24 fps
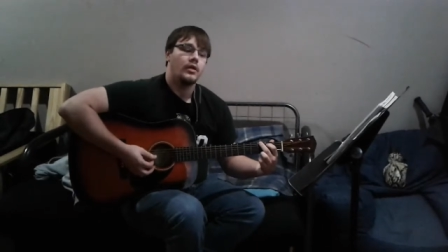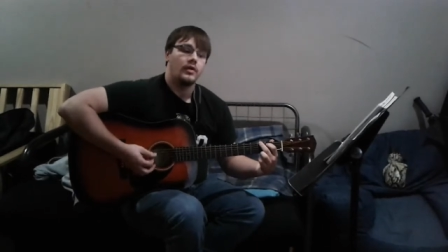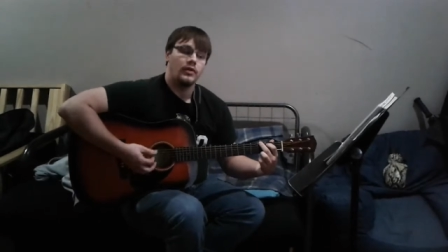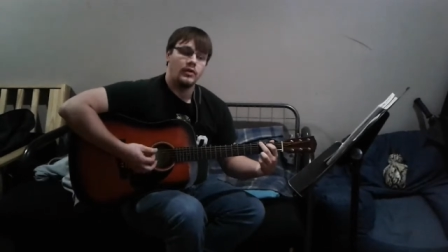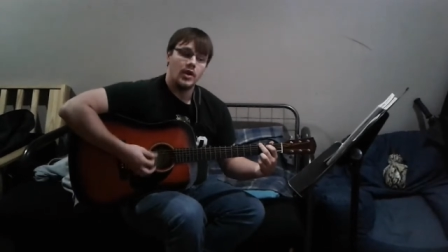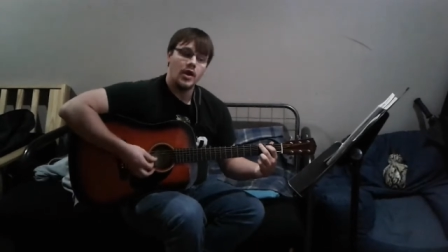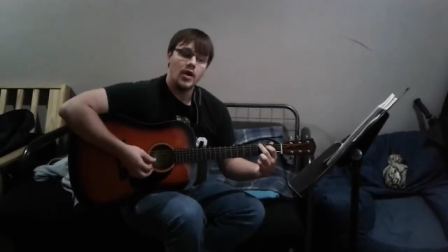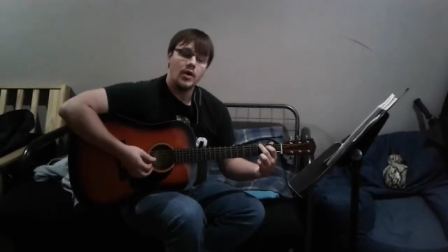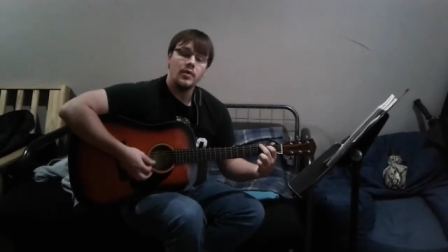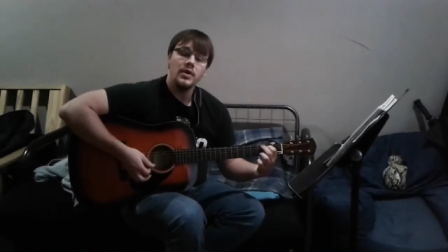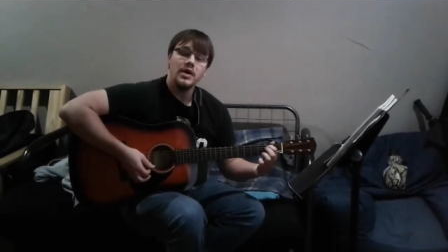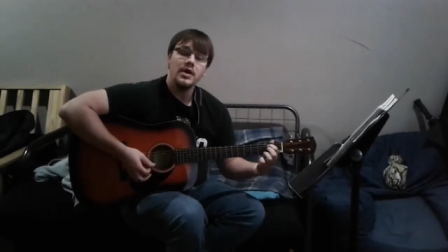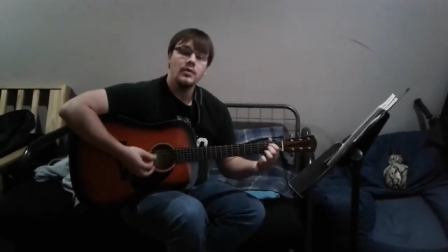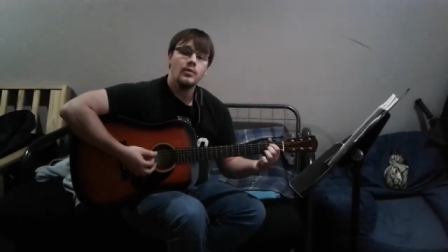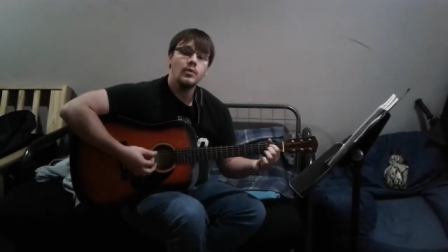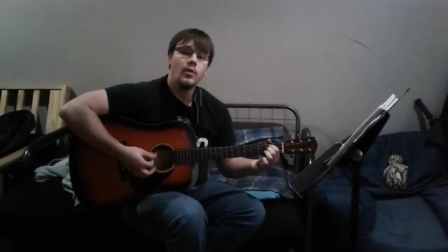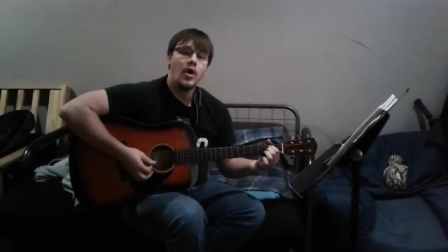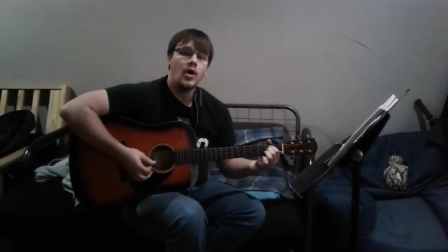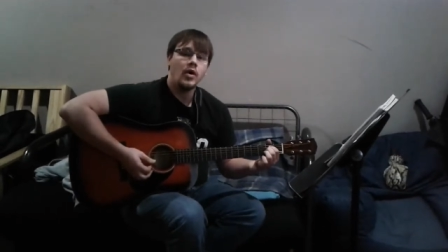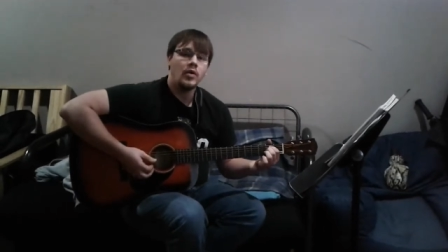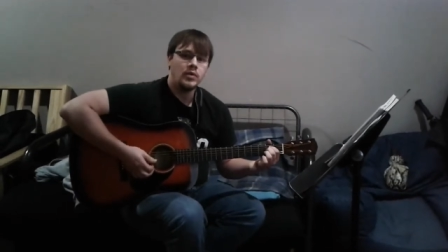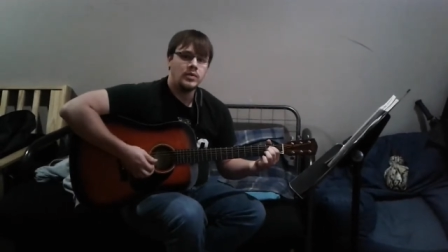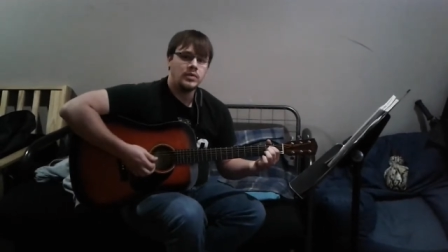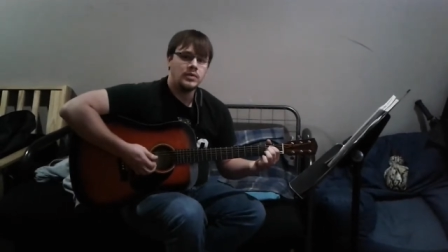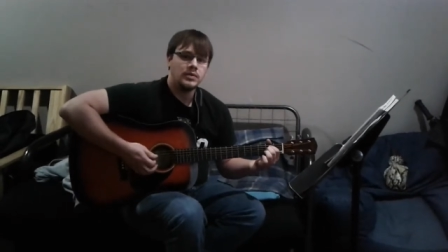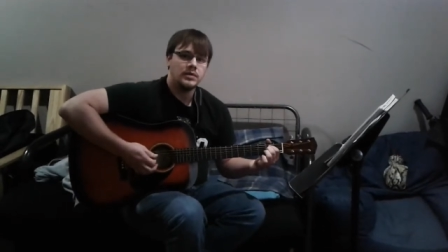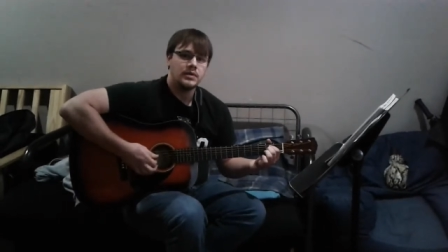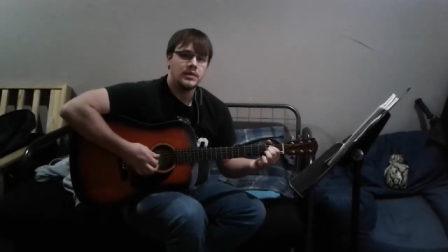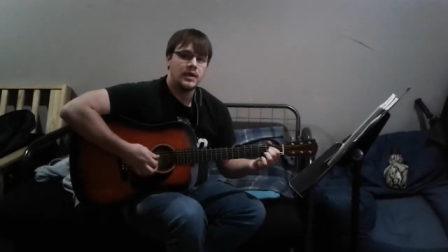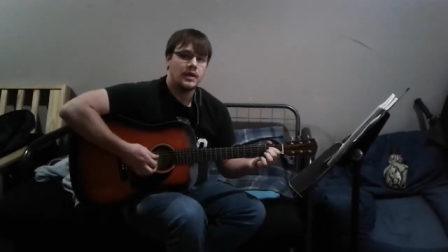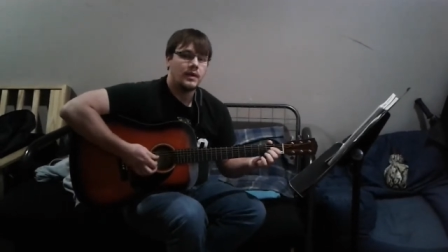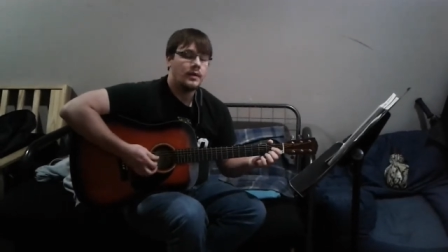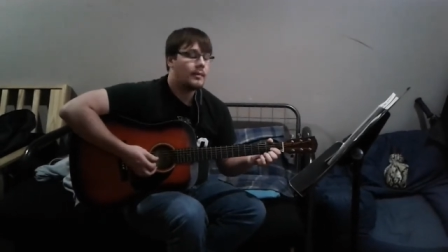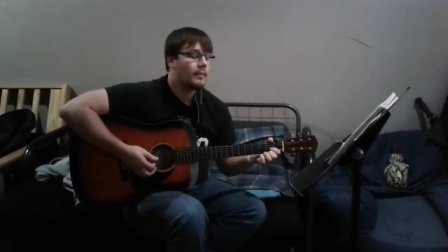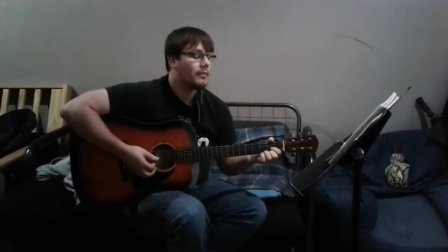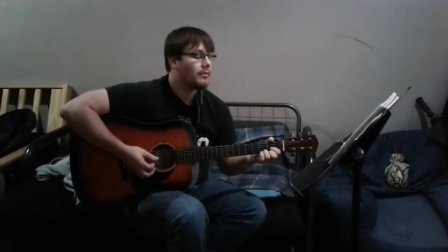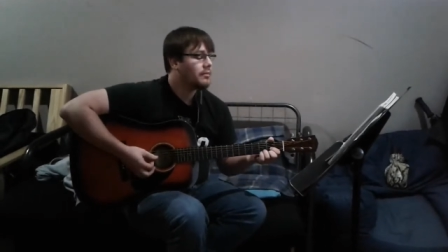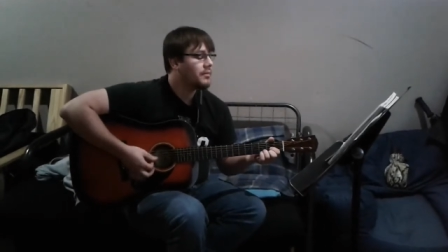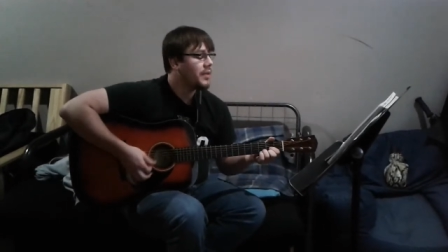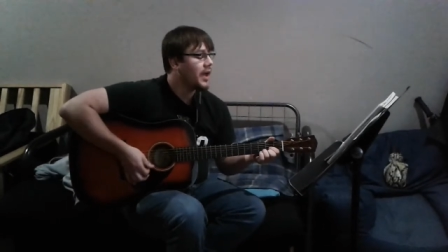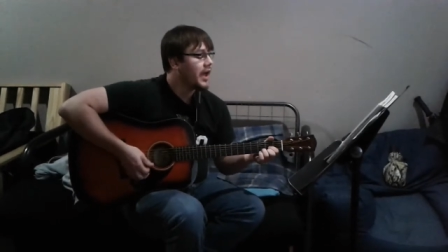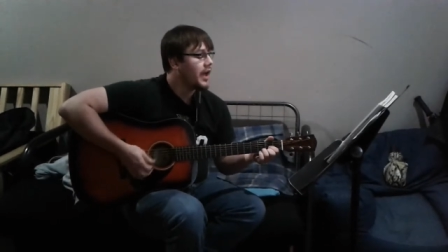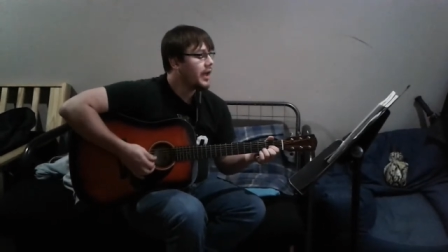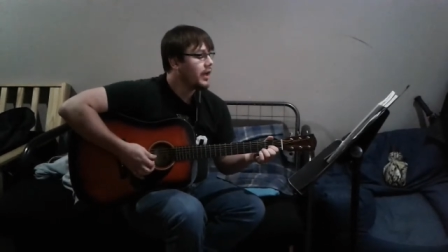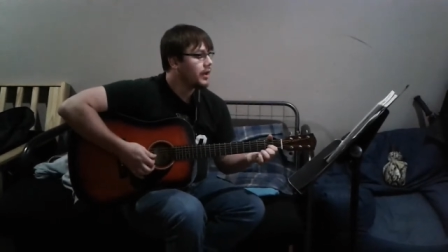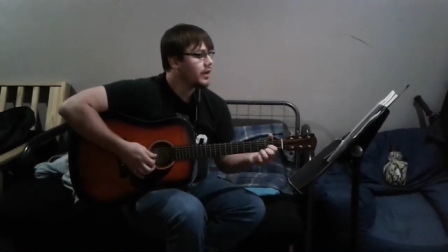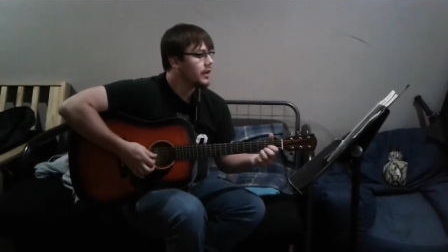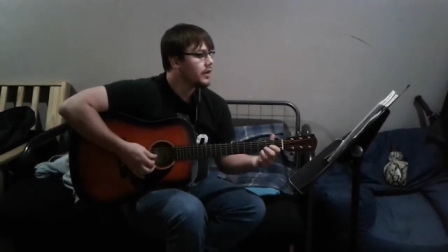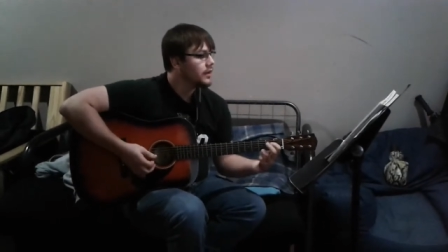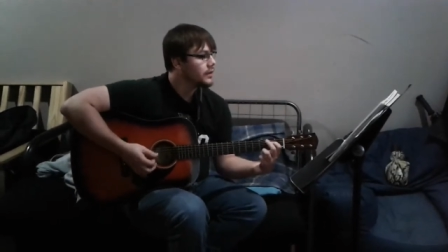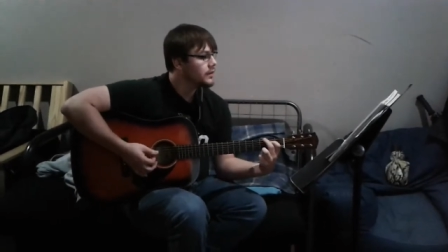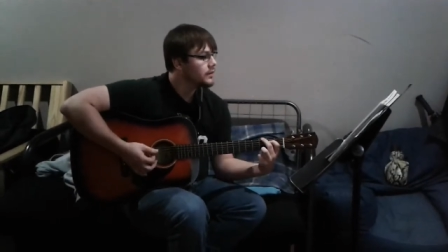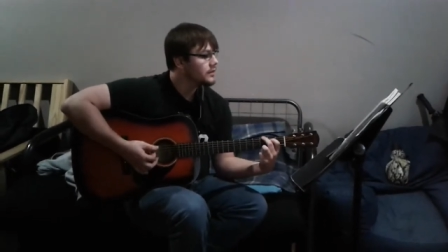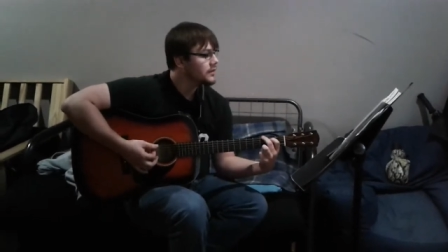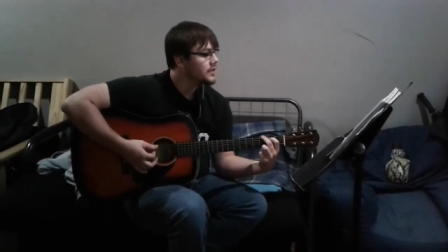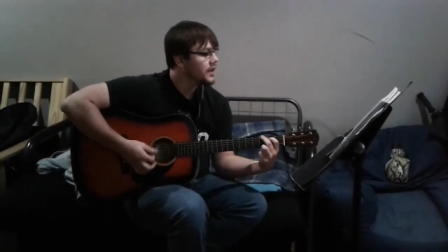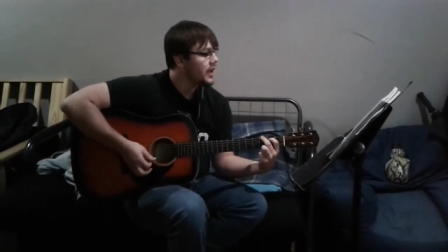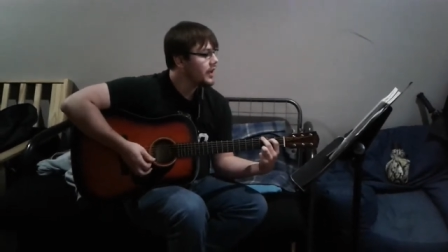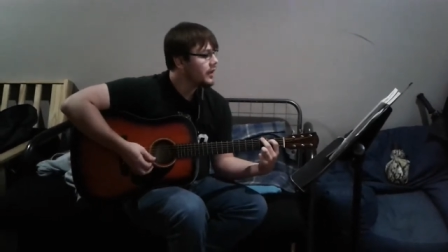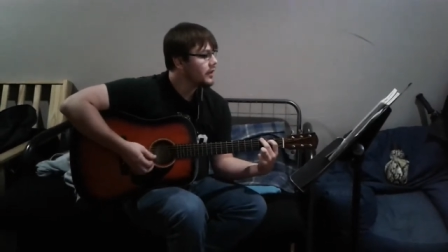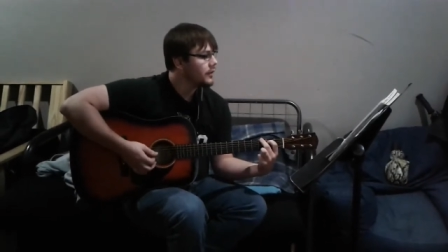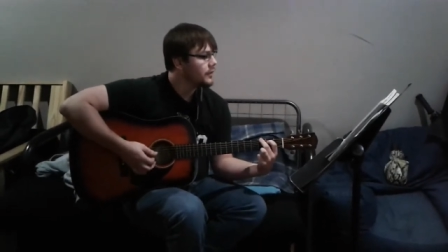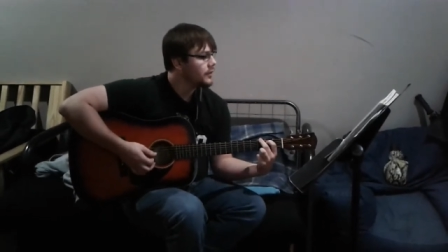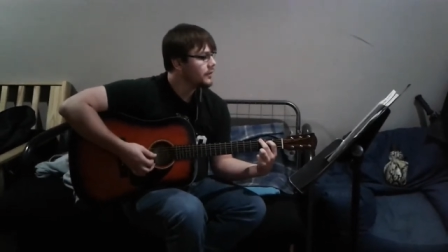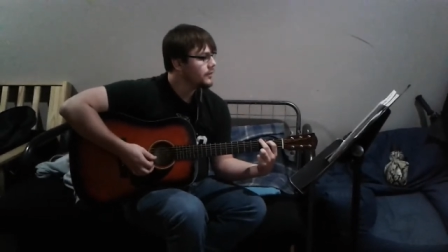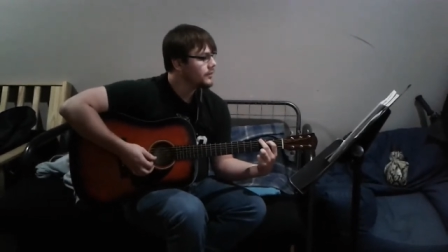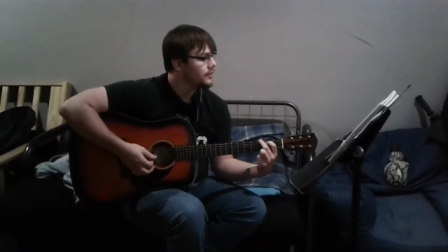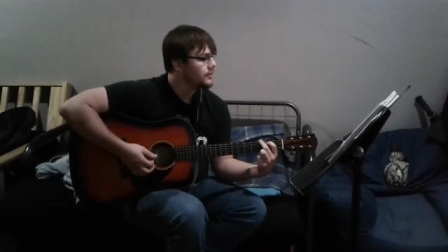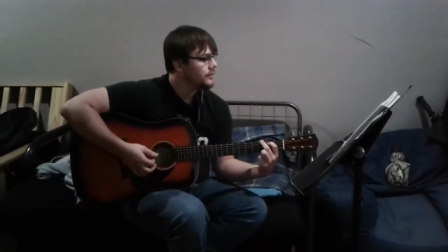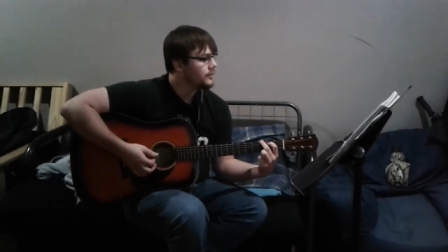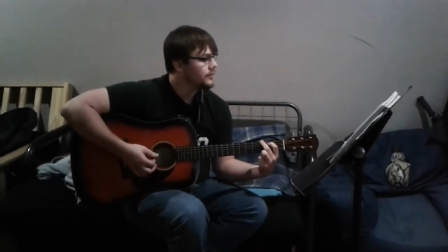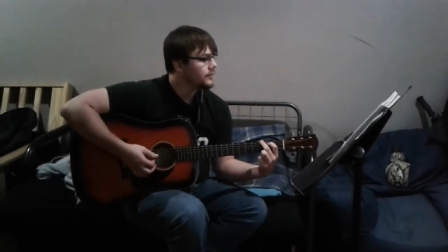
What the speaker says: No, he won't back down.